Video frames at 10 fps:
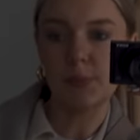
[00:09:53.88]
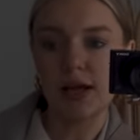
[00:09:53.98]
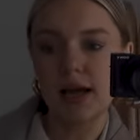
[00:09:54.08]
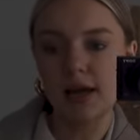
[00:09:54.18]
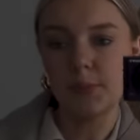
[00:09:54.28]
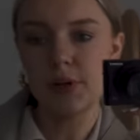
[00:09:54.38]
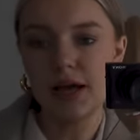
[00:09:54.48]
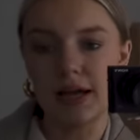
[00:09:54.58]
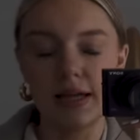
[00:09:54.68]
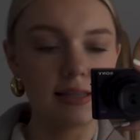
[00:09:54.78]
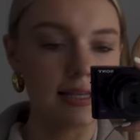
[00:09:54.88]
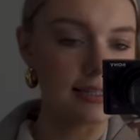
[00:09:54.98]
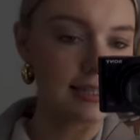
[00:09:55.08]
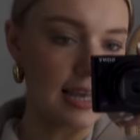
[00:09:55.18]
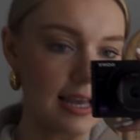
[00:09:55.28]
But um, yeah,
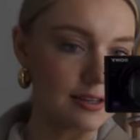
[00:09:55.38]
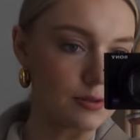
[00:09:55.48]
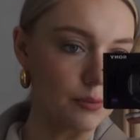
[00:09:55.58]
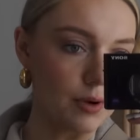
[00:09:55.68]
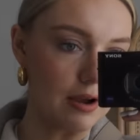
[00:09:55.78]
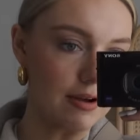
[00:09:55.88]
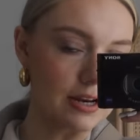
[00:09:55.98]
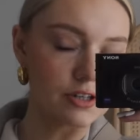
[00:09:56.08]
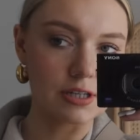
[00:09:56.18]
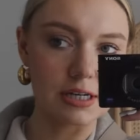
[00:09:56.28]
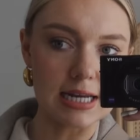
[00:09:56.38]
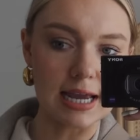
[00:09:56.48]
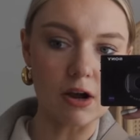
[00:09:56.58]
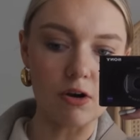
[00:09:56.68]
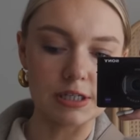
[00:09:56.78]
this is what I'm wearing. Just gonna
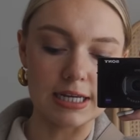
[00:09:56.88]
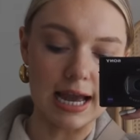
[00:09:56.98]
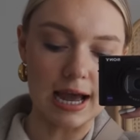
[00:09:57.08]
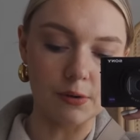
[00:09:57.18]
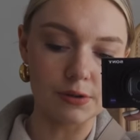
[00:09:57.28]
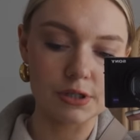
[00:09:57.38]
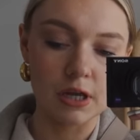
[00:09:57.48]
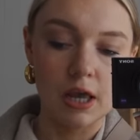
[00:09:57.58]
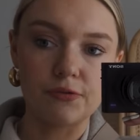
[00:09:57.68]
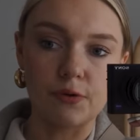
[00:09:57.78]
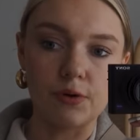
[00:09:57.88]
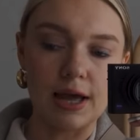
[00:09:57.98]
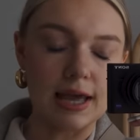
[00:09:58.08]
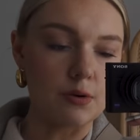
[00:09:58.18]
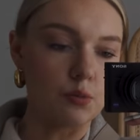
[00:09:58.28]
take Ottie out for
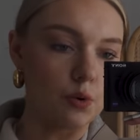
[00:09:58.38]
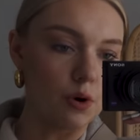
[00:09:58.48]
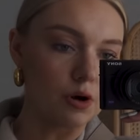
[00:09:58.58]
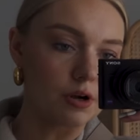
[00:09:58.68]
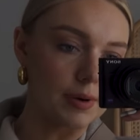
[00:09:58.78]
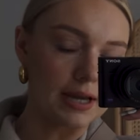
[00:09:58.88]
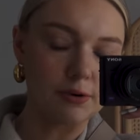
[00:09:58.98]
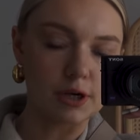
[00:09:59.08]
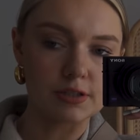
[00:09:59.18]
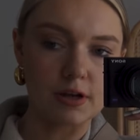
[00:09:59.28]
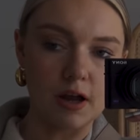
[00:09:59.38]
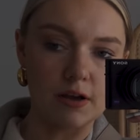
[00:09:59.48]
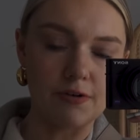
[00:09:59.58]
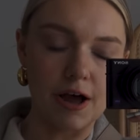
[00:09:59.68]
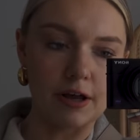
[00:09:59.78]
a walk. I might throw a
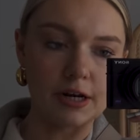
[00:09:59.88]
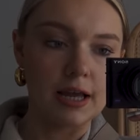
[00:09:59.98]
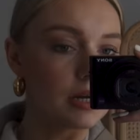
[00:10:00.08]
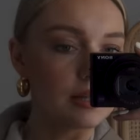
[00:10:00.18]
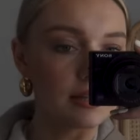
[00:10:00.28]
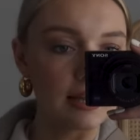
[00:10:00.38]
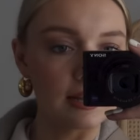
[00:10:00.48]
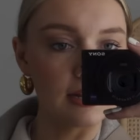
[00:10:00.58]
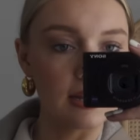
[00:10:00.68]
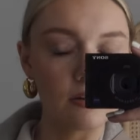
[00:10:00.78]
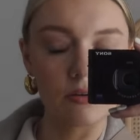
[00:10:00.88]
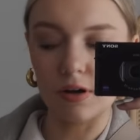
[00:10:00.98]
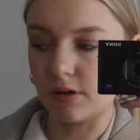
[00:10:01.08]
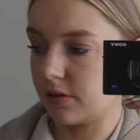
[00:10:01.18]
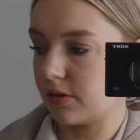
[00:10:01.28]
scarf on, and then I've
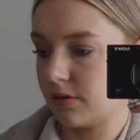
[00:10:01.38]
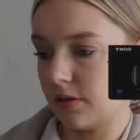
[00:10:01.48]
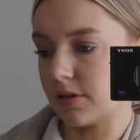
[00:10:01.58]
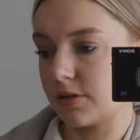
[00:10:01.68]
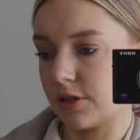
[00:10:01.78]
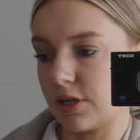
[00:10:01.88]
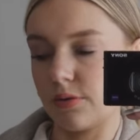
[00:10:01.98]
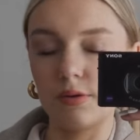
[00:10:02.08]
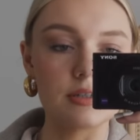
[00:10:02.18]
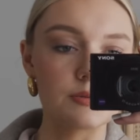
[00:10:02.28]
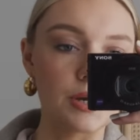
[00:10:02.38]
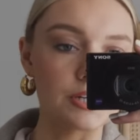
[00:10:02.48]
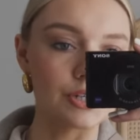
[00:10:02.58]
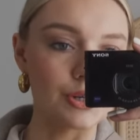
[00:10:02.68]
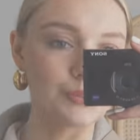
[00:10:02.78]
got lots to do, lots of work
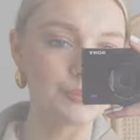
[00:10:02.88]
to do.